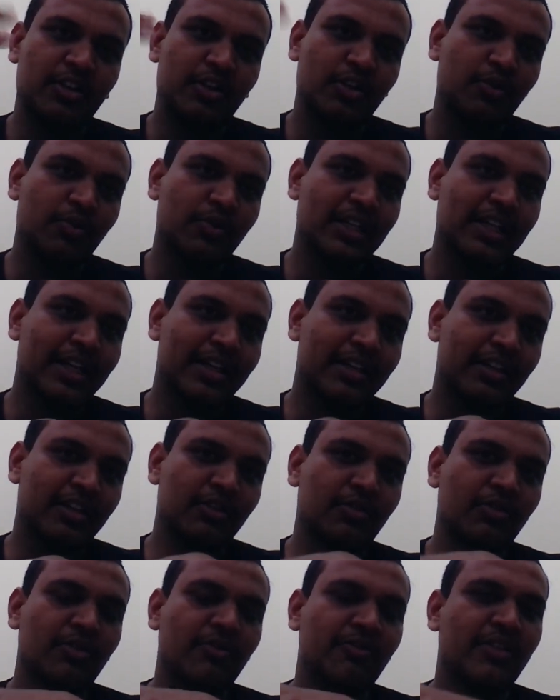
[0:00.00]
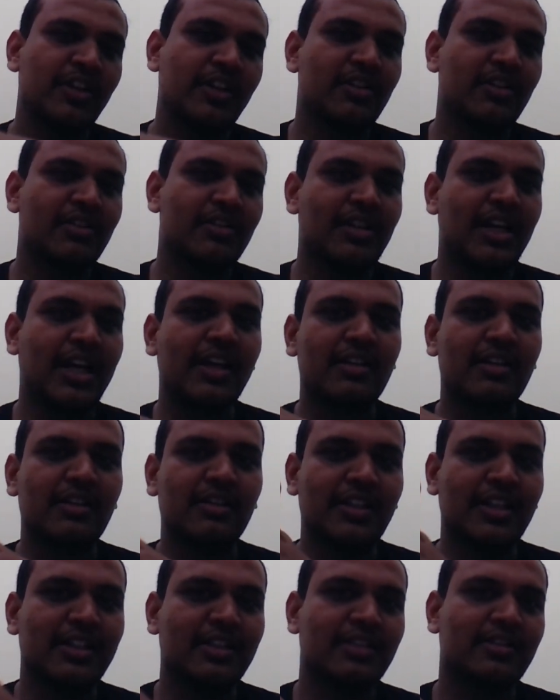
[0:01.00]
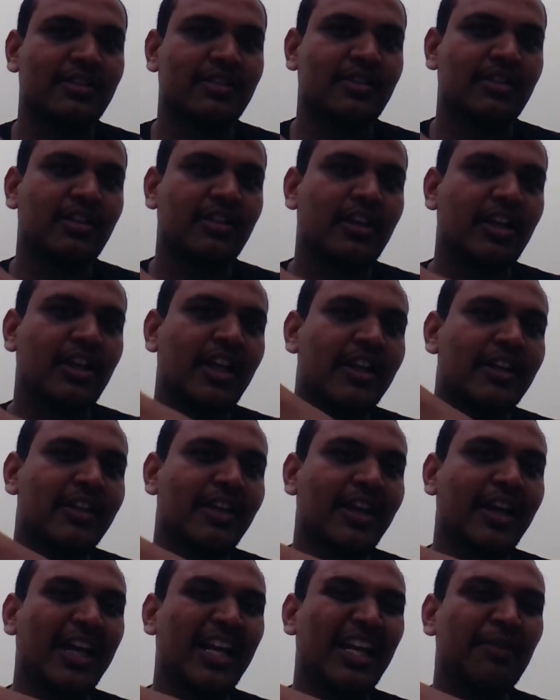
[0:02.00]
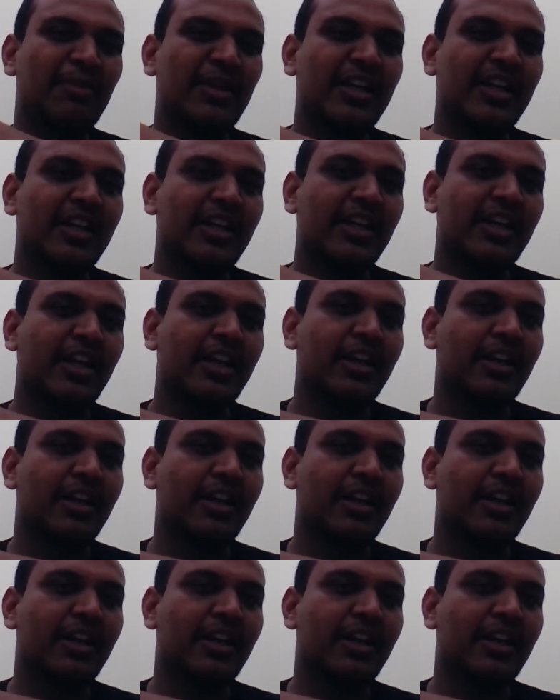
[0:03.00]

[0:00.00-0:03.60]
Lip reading: you will get into the fear cycle that's create the inability